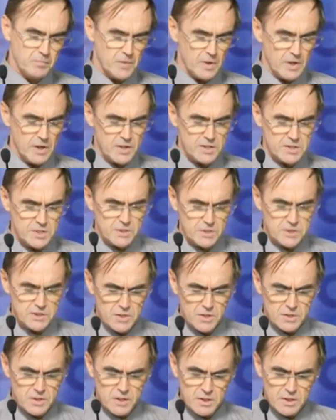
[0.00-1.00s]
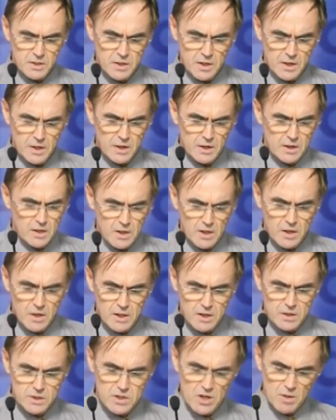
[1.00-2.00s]
It is uncertain.
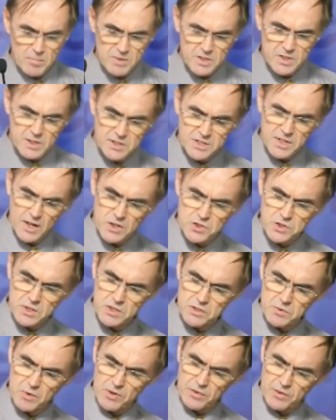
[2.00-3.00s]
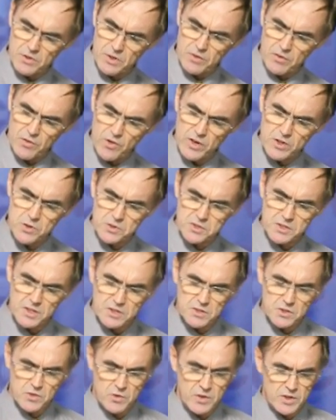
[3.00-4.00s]
Interpreting sections 3 to
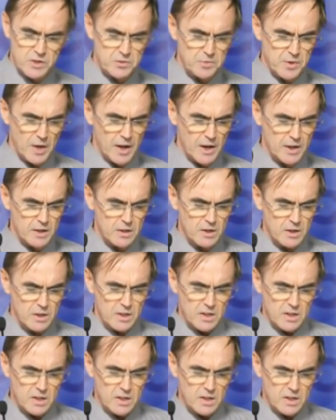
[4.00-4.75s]
6 and 3 to 9.